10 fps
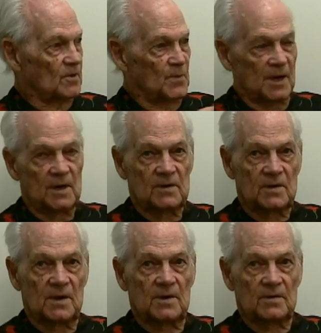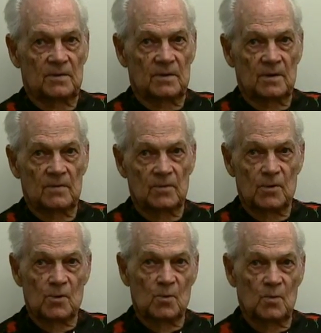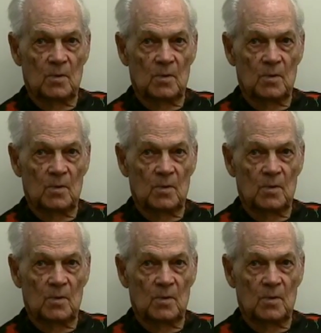as big as this room.